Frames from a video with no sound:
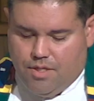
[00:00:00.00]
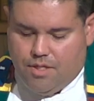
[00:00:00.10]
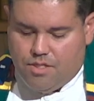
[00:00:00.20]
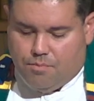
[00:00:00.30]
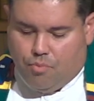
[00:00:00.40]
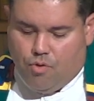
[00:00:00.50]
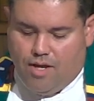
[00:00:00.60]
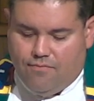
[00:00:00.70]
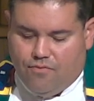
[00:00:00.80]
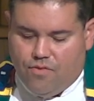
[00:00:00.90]
to pray
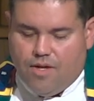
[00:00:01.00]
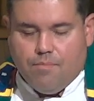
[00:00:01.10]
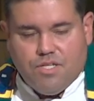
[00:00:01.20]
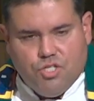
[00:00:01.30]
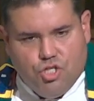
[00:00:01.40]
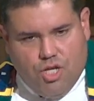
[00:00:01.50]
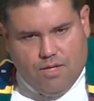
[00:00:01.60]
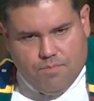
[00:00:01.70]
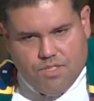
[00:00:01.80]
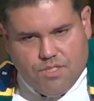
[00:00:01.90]
for them as
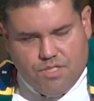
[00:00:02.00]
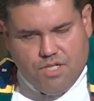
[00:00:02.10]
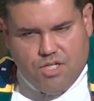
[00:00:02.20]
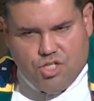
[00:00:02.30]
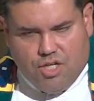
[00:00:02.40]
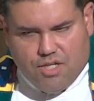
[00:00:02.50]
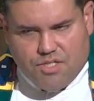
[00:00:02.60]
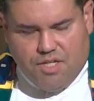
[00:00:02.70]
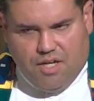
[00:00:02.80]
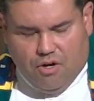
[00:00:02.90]
James is teaching us
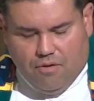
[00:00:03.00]
here.